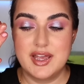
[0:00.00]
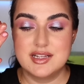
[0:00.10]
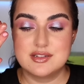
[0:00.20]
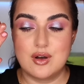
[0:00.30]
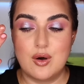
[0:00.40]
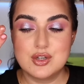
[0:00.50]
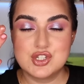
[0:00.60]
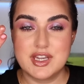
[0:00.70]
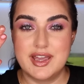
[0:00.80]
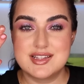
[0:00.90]
and all
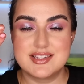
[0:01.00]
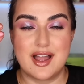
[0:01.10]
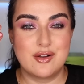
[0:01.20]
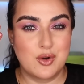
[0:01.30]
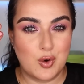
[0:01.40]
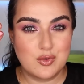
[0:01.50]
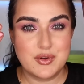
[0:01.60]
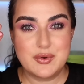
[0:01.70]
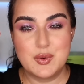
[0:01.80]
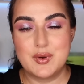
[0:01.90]
shades that go
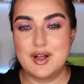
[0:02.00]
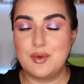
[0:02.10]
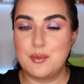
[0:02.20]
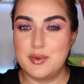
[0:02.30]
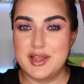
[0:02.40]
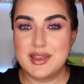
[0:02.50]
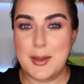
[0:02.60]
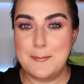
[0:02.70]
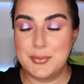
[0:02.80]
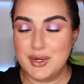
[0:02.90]
very well
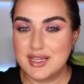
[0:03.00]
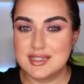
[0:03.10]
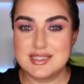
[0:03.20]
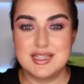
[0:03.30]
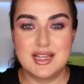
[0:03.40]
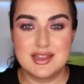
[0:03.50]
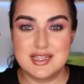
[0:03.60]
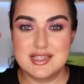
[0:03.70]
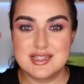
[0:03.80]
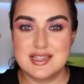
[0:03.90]
with burgundy
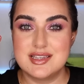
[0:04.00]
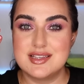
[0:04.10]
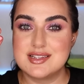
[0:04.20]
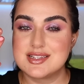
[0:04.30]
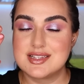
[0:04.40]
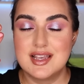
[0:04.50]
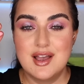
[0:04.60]
this is